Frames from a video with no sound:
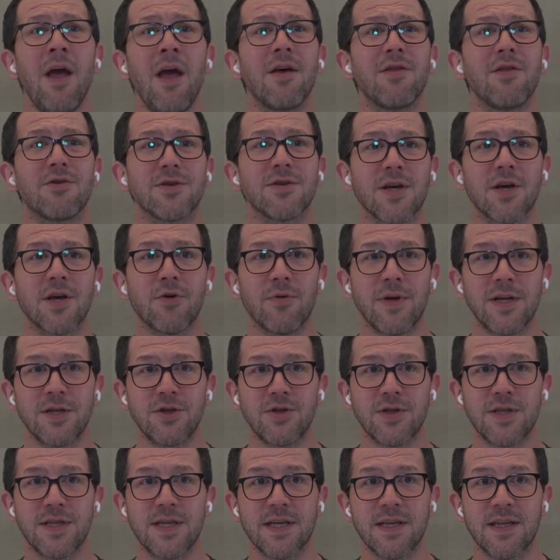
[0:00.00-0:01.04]
There's other
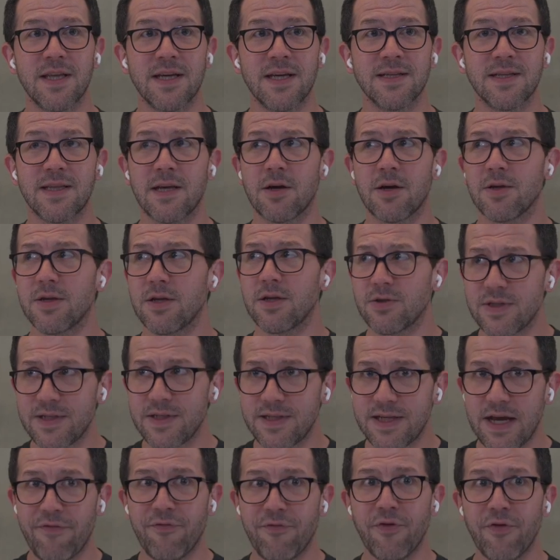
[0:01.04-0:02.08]
interesting things there. There's
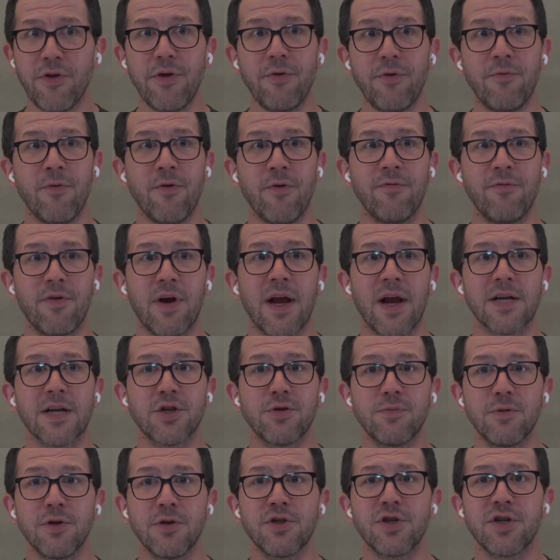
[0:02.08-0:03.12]
definitely room for
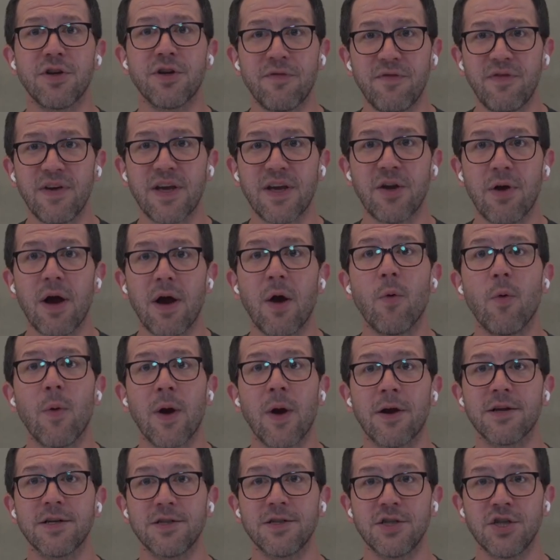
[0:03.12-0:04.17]
attribution to figure out
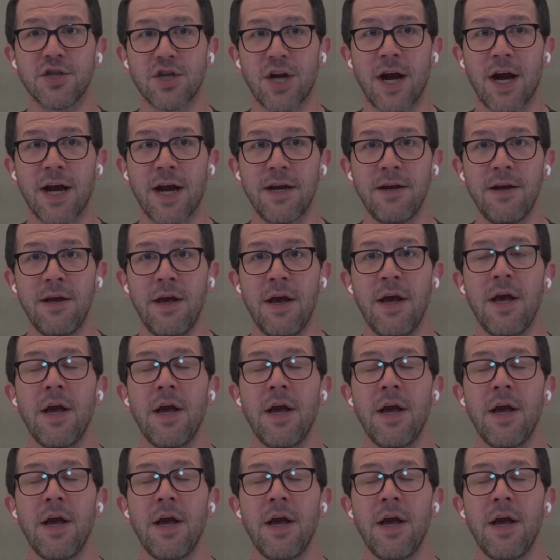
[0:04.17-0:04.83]
where it can shine.